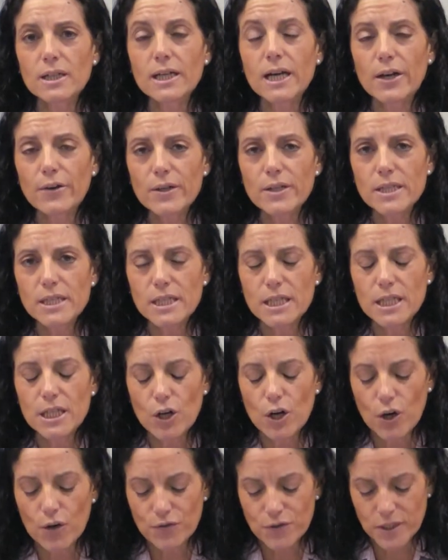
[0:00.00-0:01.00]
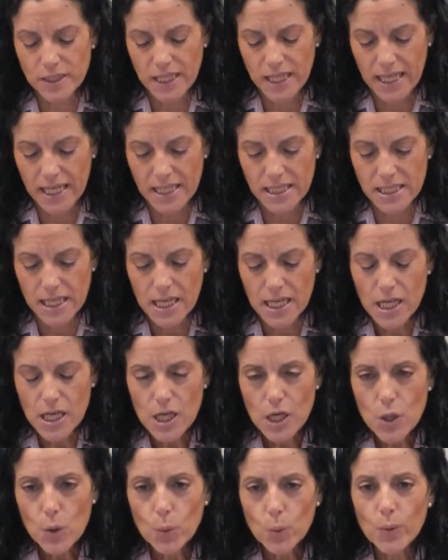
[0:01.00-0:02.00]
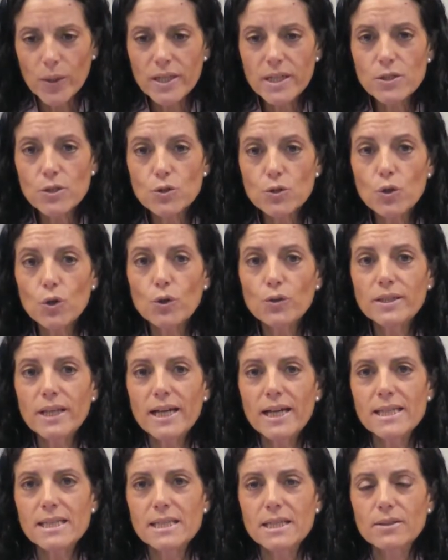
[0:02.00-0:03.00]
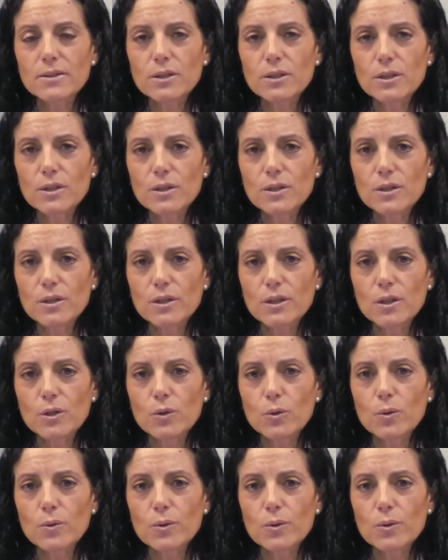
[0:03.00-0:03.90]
guarantee of state we saw that the